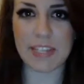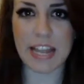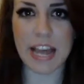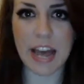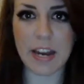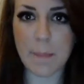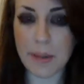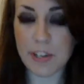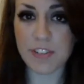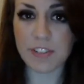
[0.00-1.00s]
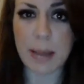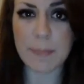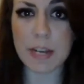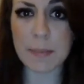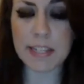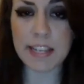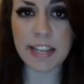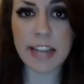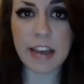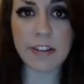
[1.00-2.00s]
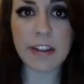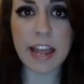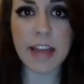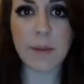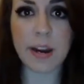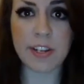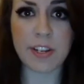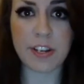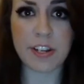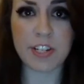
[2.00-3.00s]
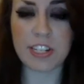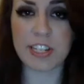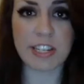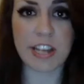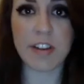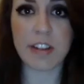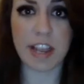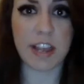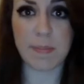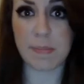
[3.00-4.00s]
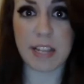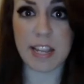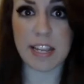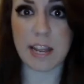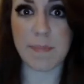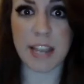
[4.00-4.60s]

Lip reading: they had a bunch of laptops laying out where you could sit down and play a game.